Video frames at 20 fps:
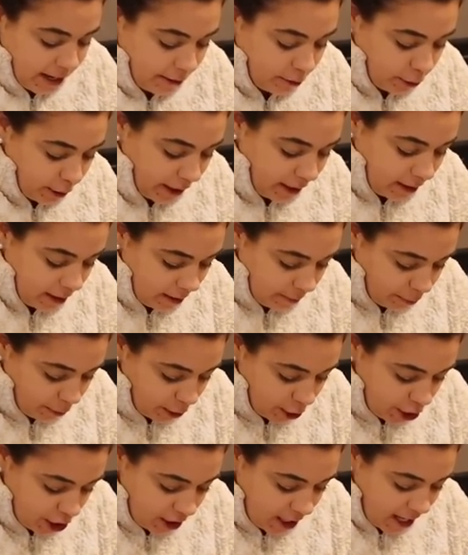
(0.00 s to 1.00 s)
I greatly
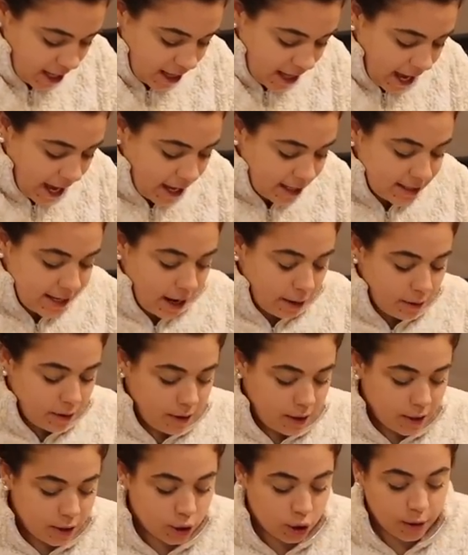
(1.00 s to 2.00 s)
appreciate that down in
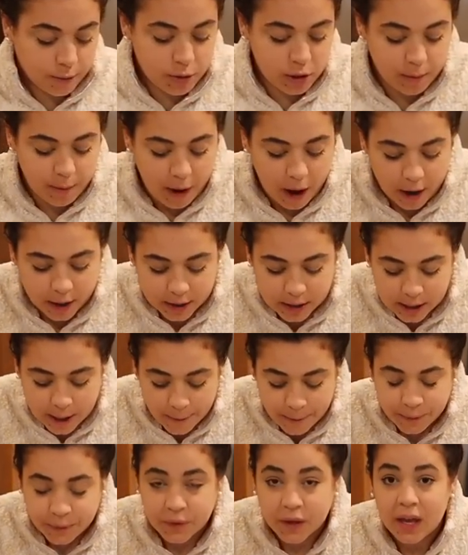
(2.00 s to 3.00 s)
the description box.
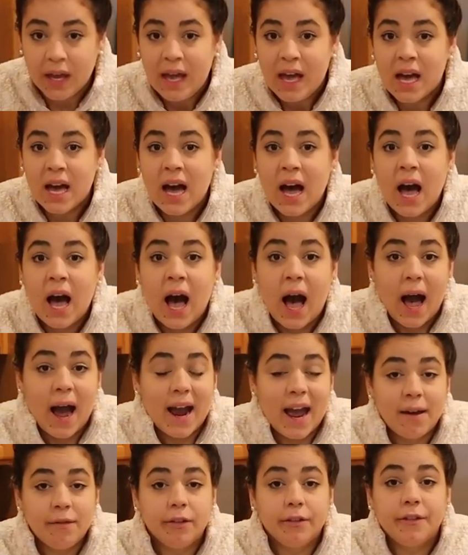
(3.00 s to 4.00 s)
I
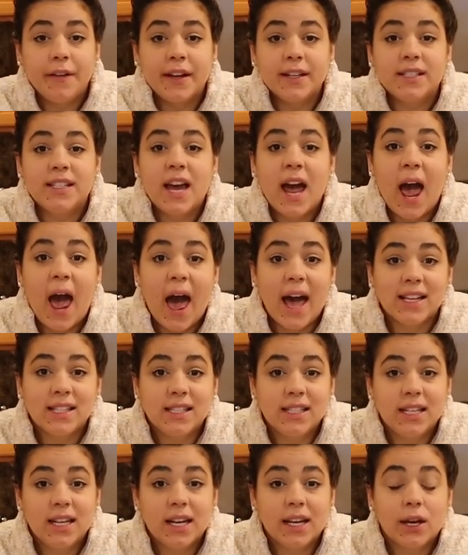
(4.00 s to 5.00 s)
have a
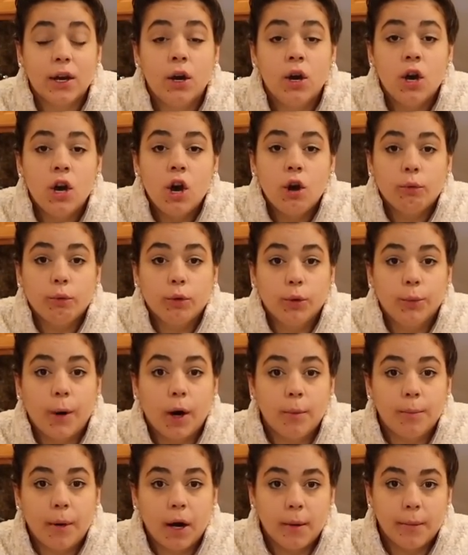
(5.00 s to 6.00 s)
fantastic
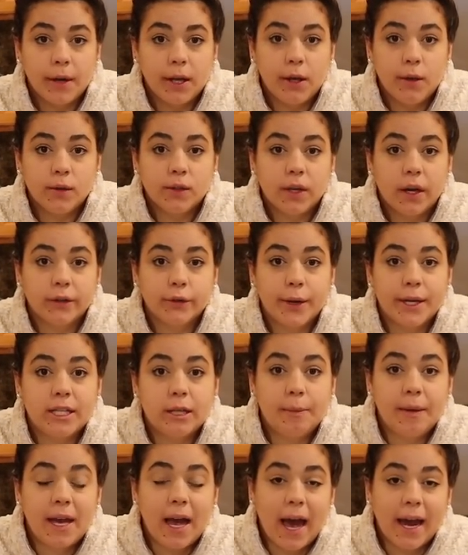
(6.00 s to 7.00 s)
rhubarb barbecue sauce
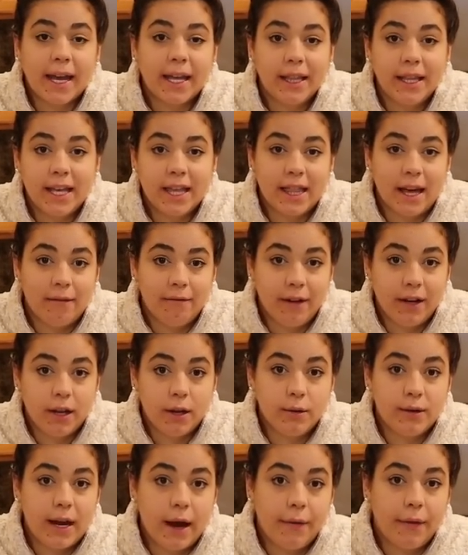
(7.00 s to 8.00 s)
recipe. I can link that
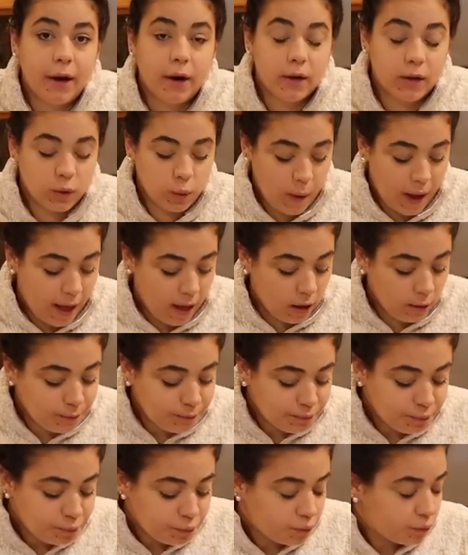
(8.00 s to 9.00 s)
video down there as
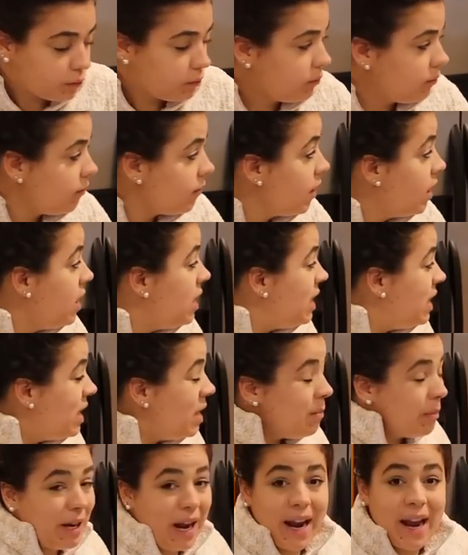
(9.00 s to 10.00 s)
well.
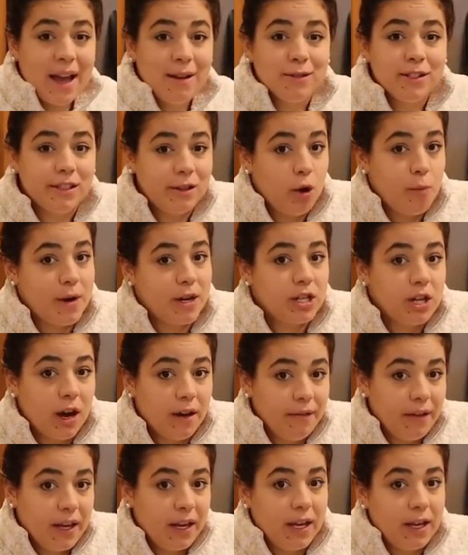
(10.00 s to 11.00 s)
But I have so much
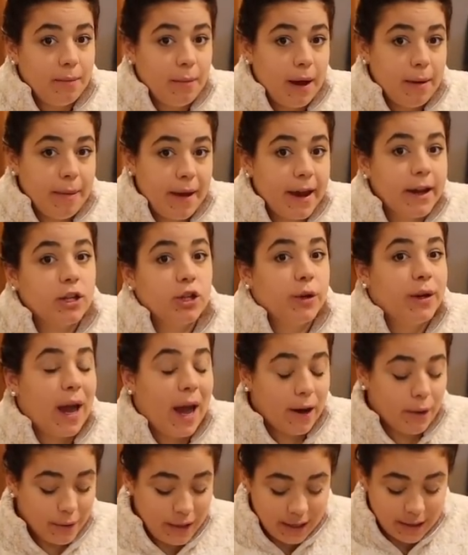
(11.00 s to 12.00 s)
of it in my pantry,
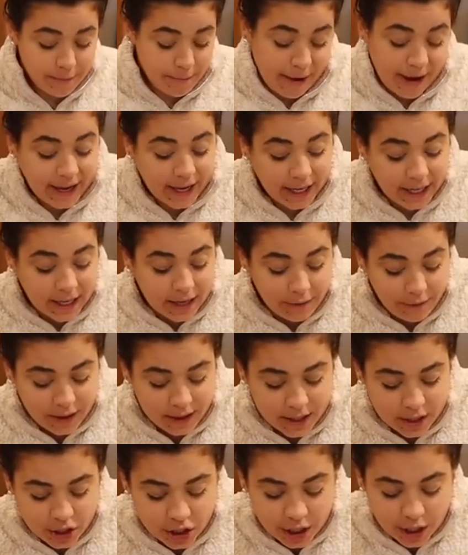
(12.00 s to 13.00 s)
I don't need to make any of it
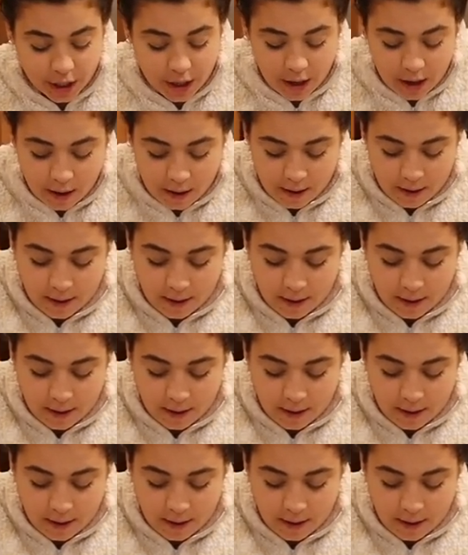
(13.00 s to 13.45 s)
this year.